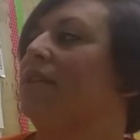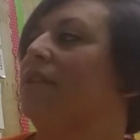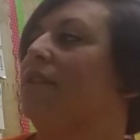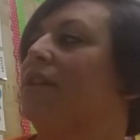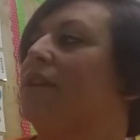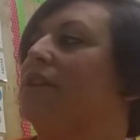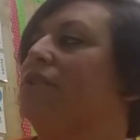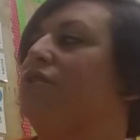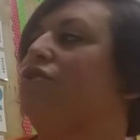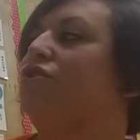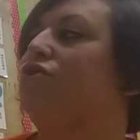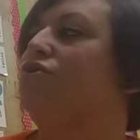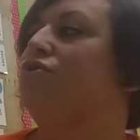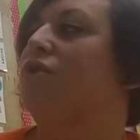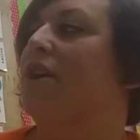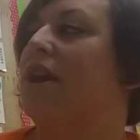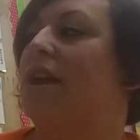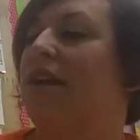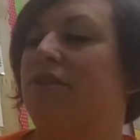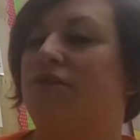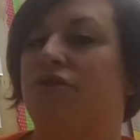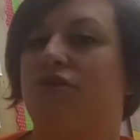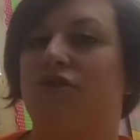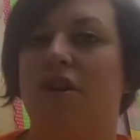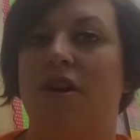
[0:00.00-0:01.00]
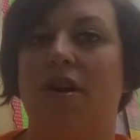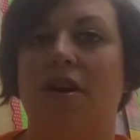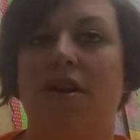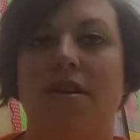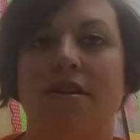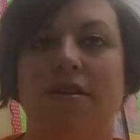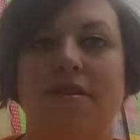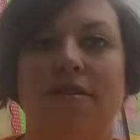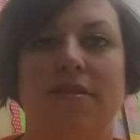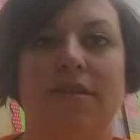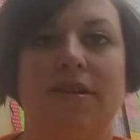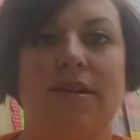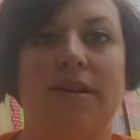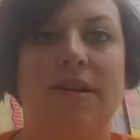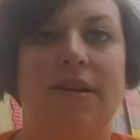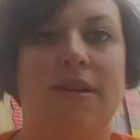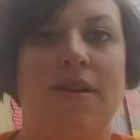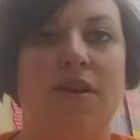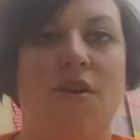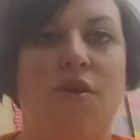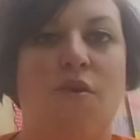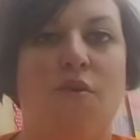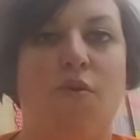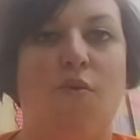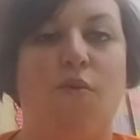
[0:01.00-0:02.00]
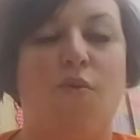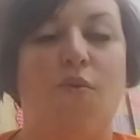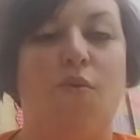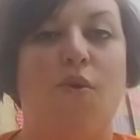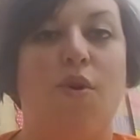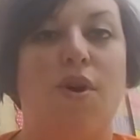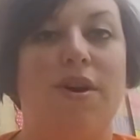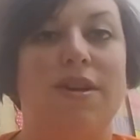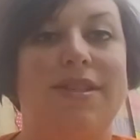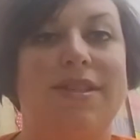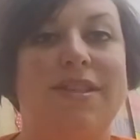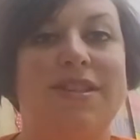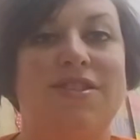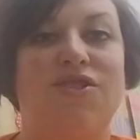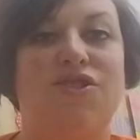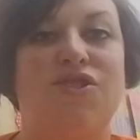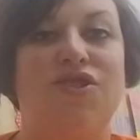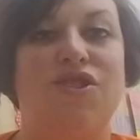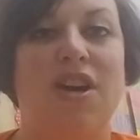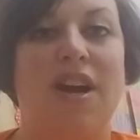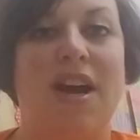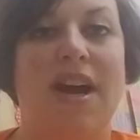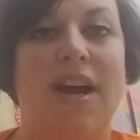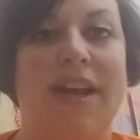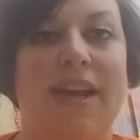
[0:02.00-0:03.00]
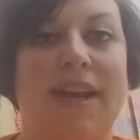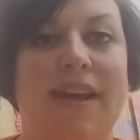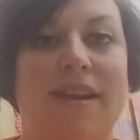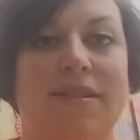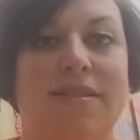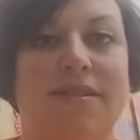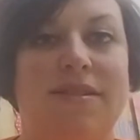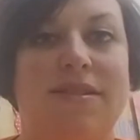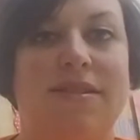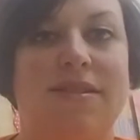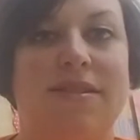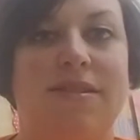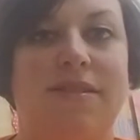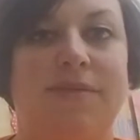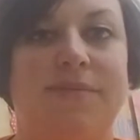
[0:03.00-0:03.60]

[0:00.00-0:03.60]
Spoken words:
This stranger was a giant.